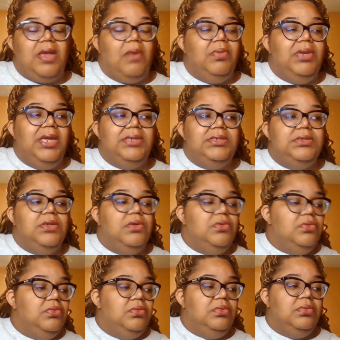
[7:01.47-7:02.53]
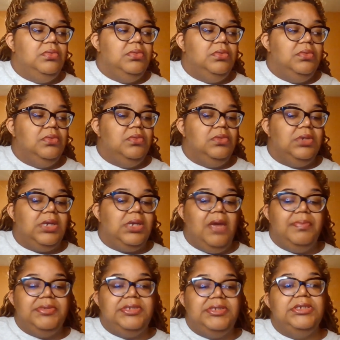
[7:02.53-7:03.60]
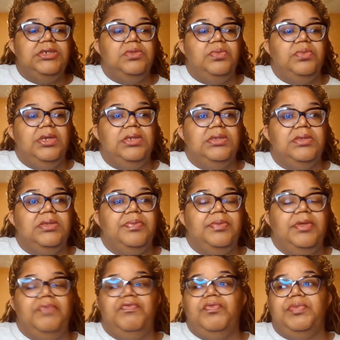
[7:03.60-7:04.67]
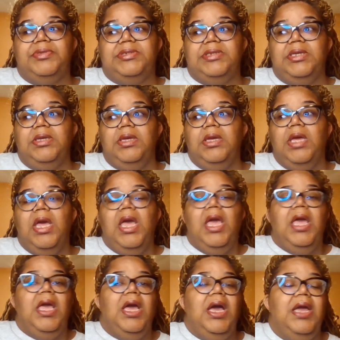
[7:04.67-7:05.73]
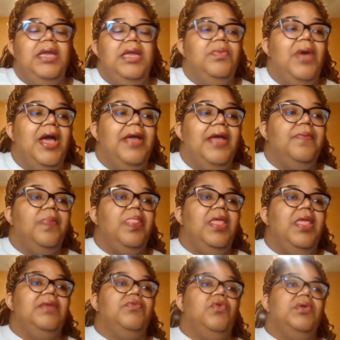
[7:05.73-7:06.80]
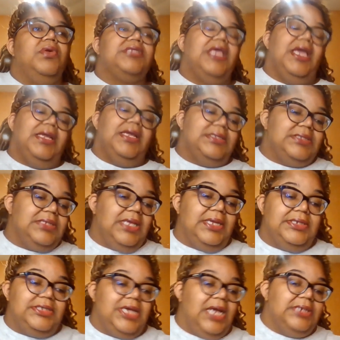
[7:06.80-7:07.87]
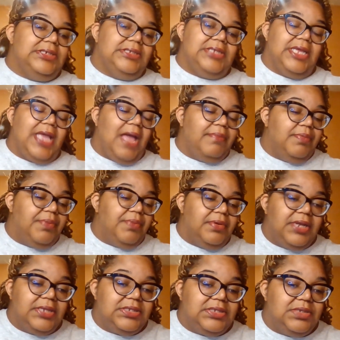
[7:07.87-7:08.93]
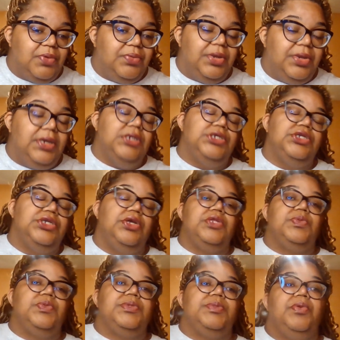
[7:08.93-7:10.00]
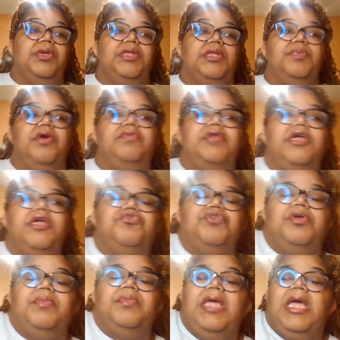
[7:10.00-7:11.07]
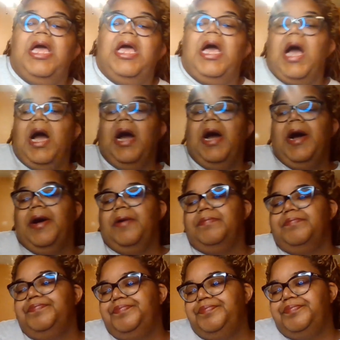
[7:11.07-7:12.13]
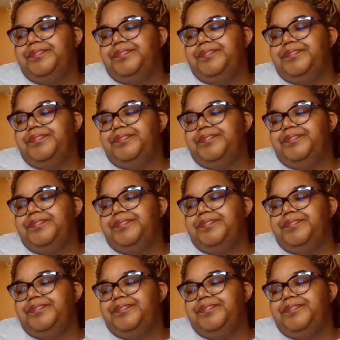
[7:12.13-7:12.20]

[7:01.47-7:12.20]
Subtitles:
I would like to know who the competition was if it was singing. Anyway, and of course, Candace sang, child. She sang happy birthday to Monique because, you know, this was Monique's birthday trip. And